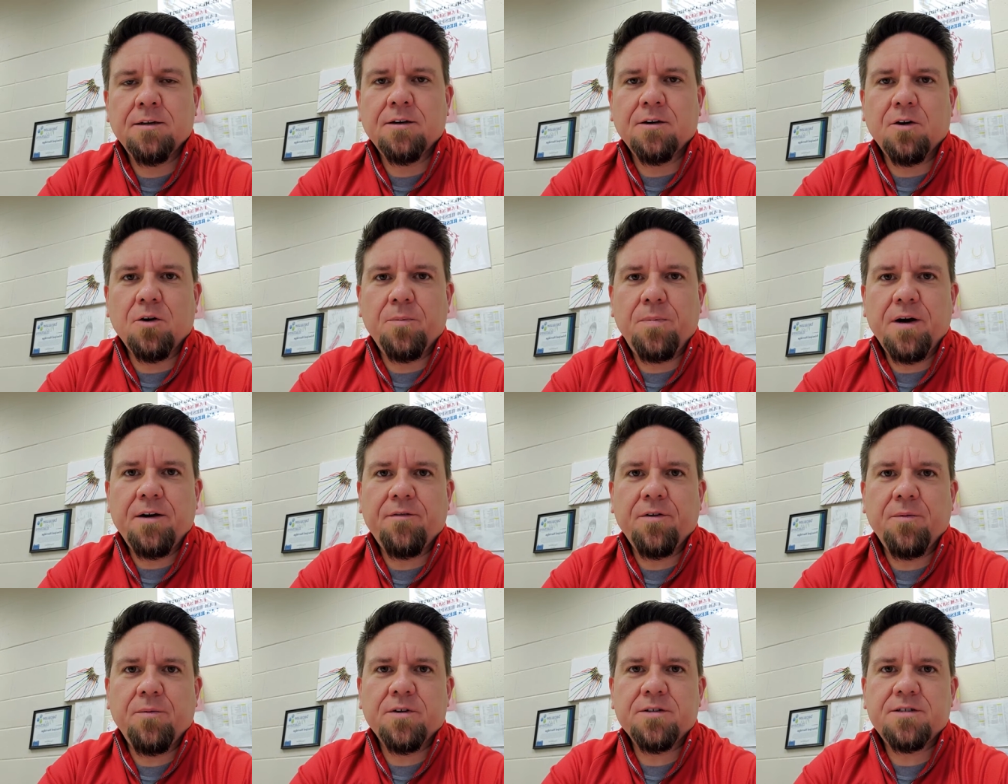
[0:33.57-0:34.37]
Hope
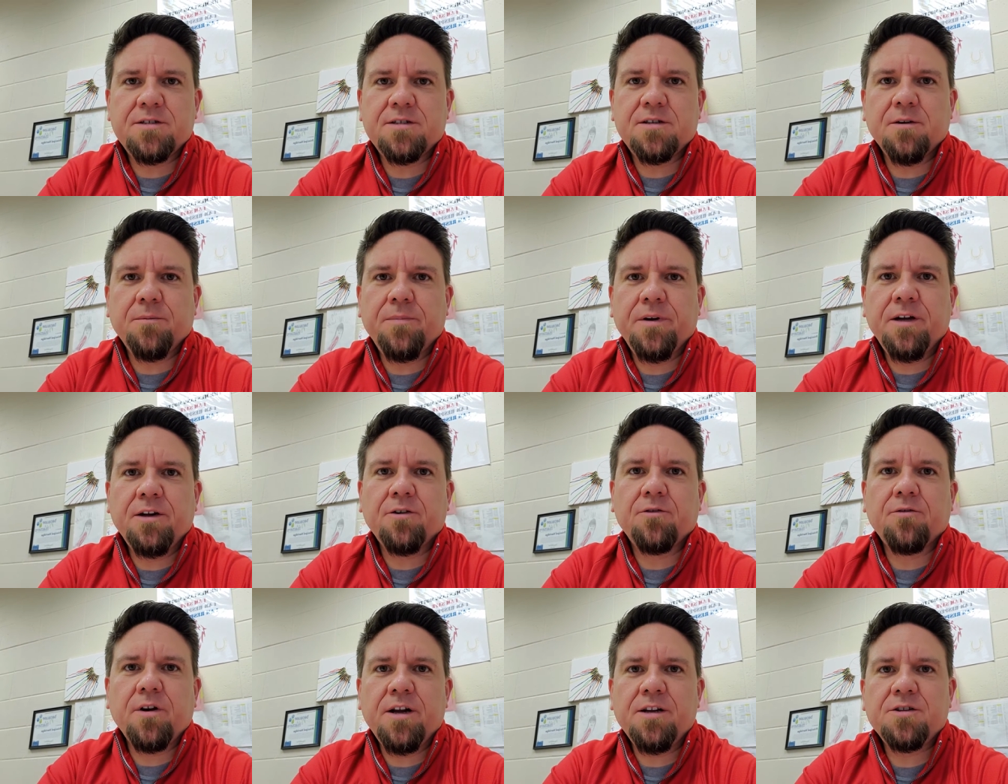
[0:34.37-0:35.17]
everyone's still being
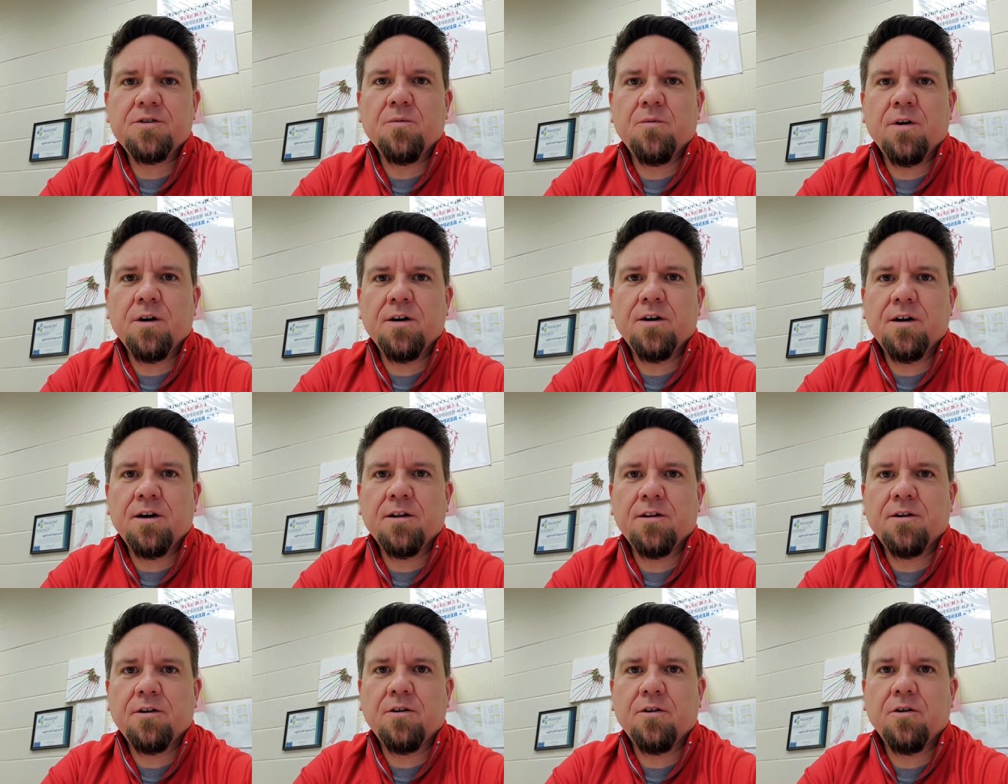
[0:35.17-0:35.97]
great to one
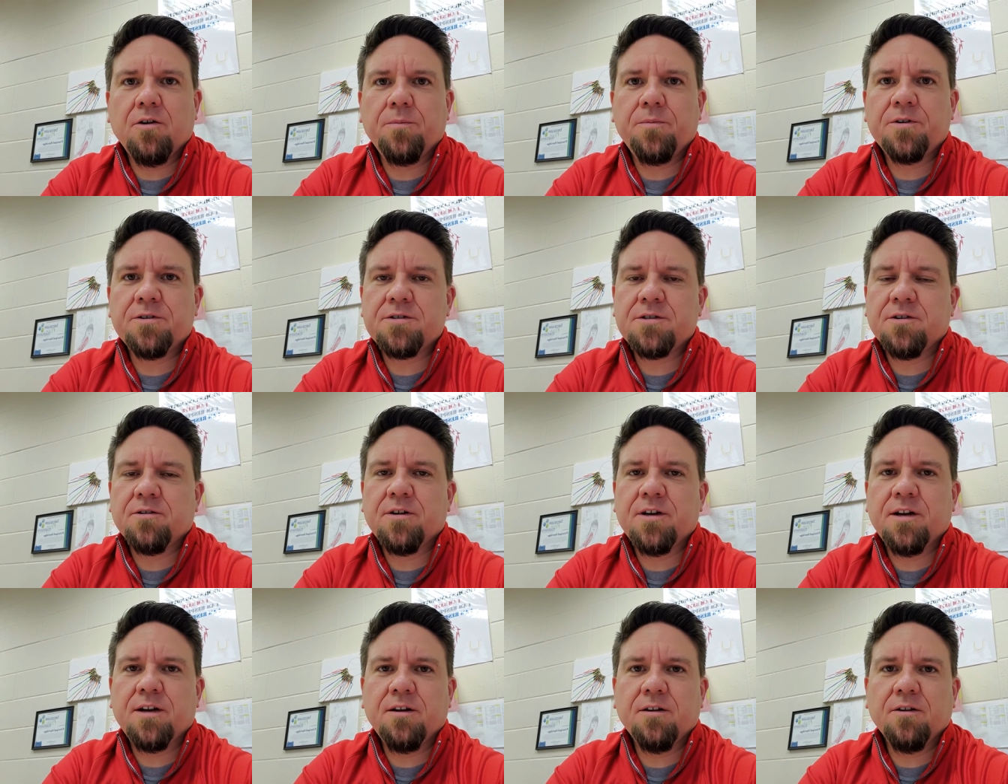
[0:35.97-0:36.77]
another. Hope you're still
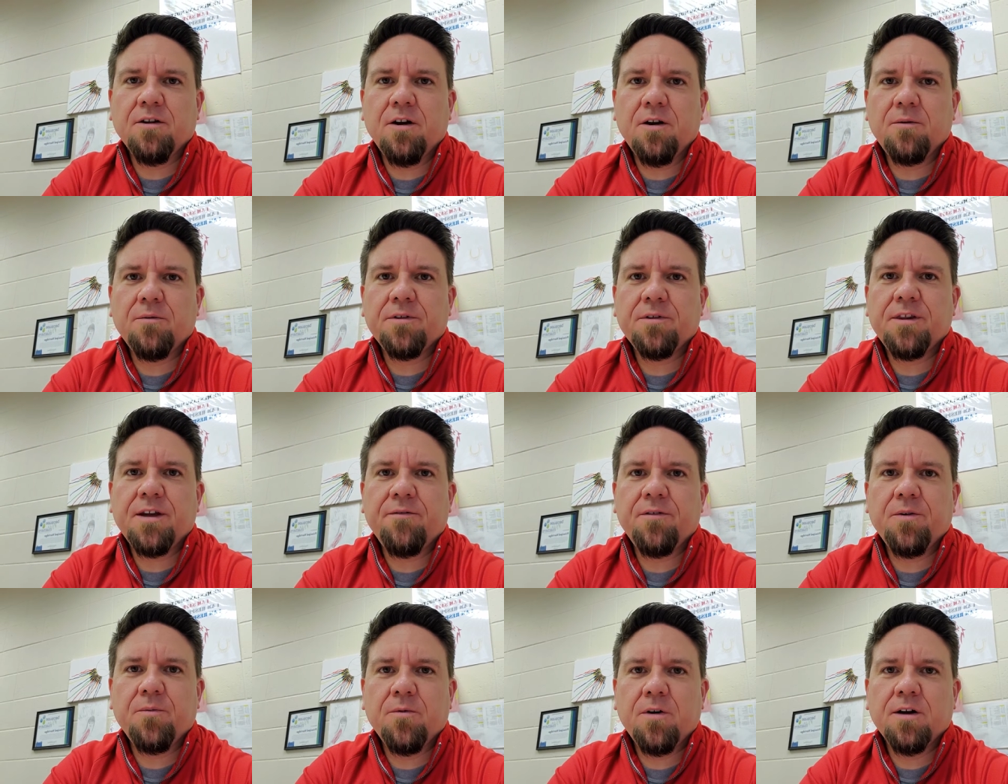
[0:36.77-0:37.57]
getting along with
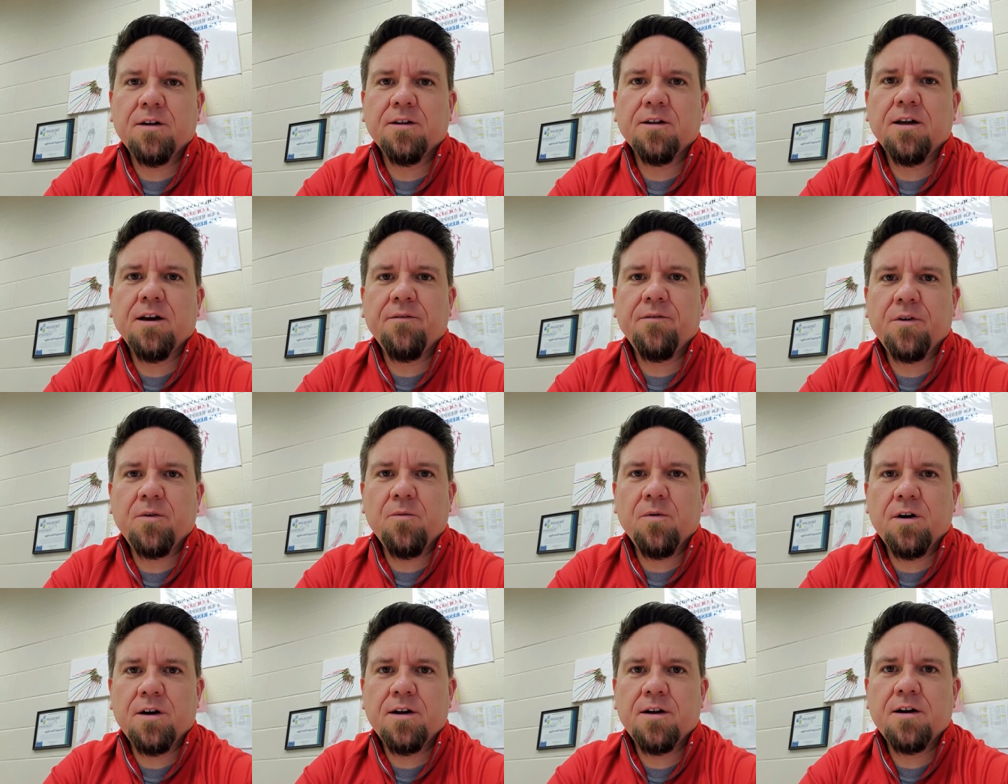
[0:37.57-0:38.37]
everyone, loving
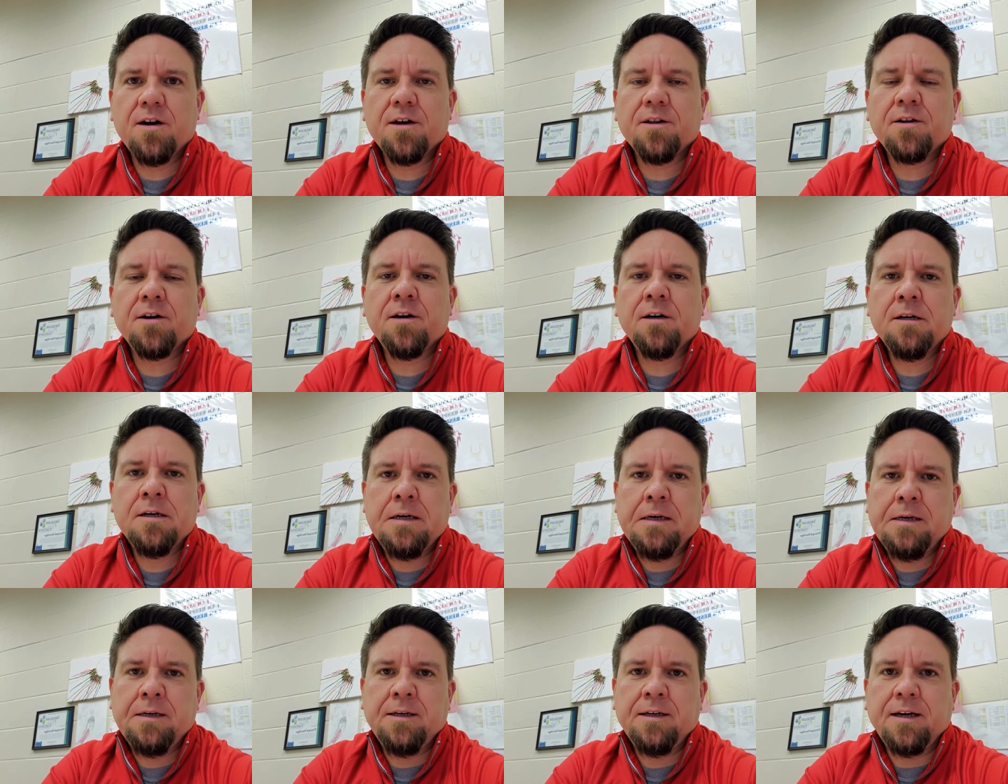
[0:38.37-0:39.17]
one another.
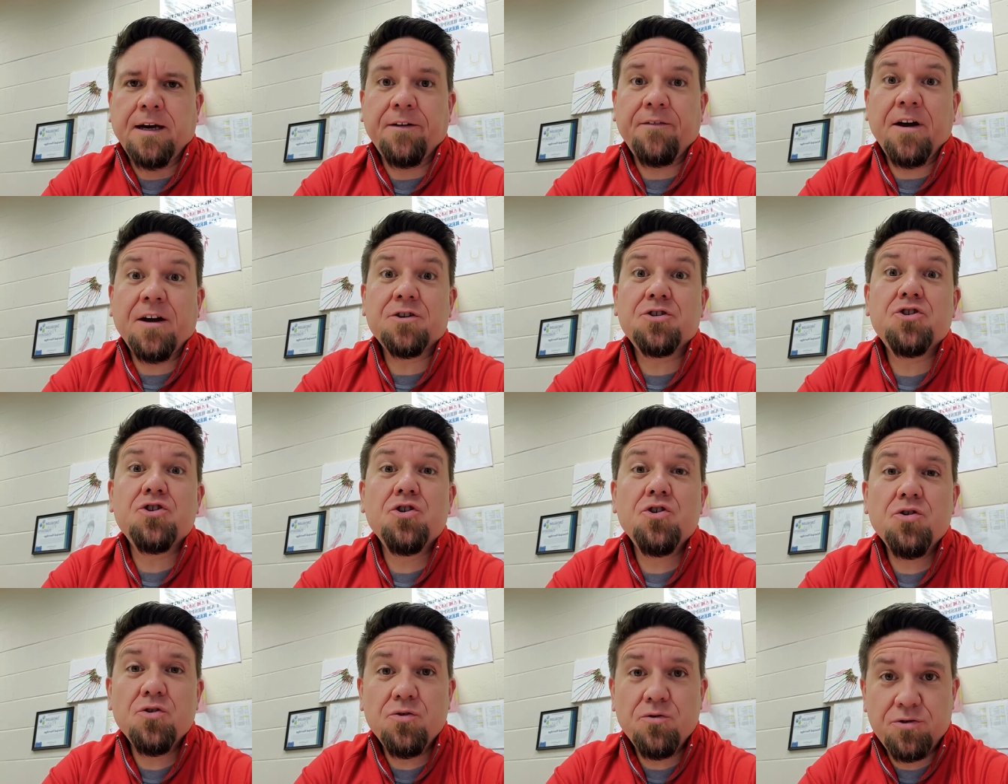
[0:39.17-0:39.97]
I've got
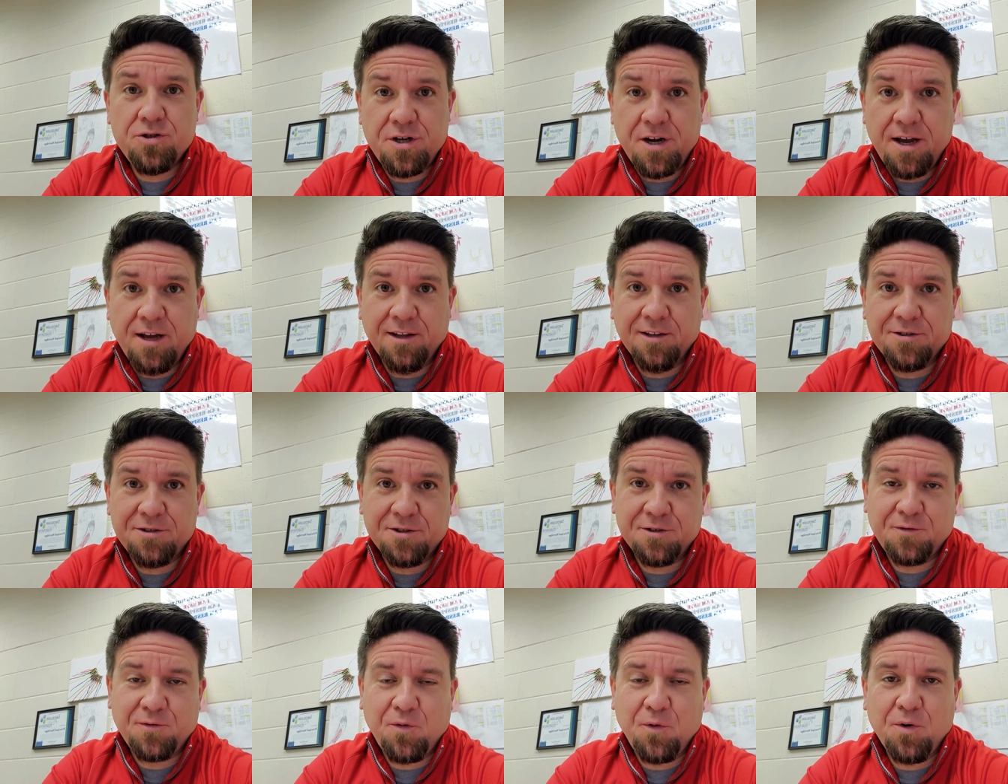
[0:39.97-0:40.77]
two
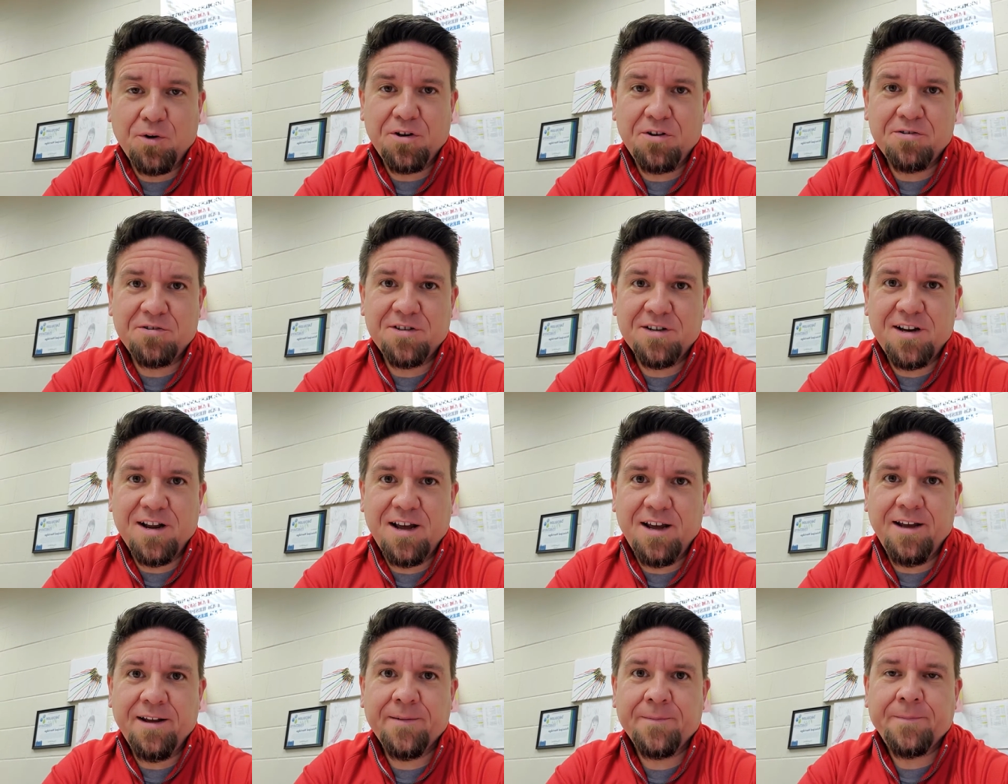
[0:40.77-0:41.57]
challenges for you
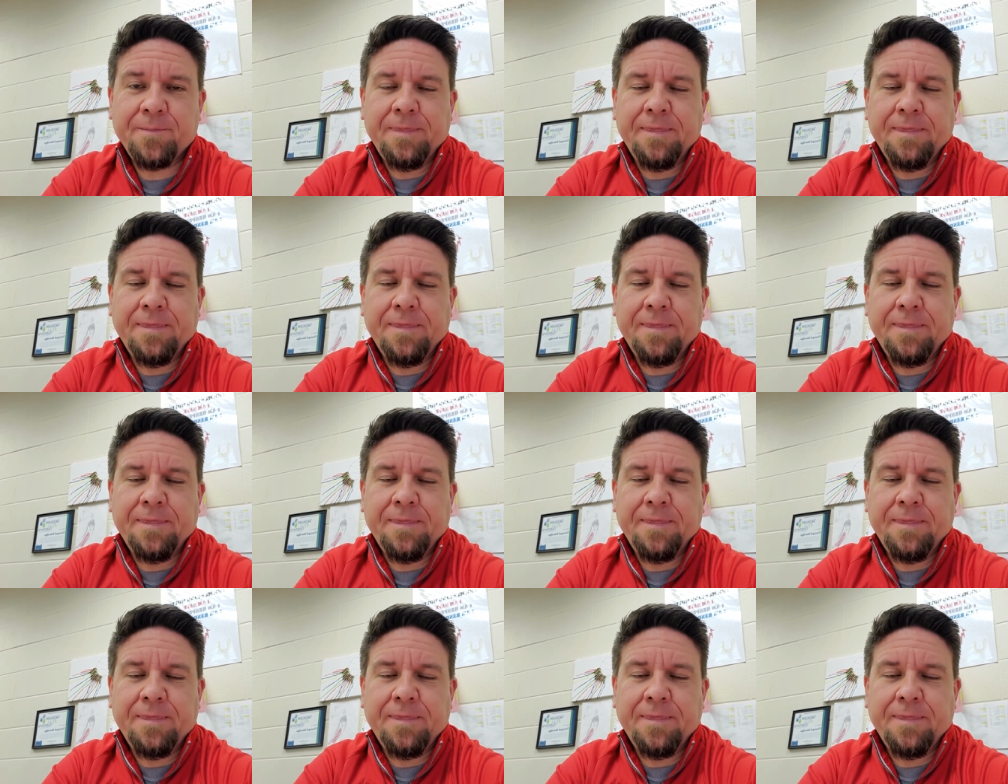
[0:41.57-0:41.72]
today.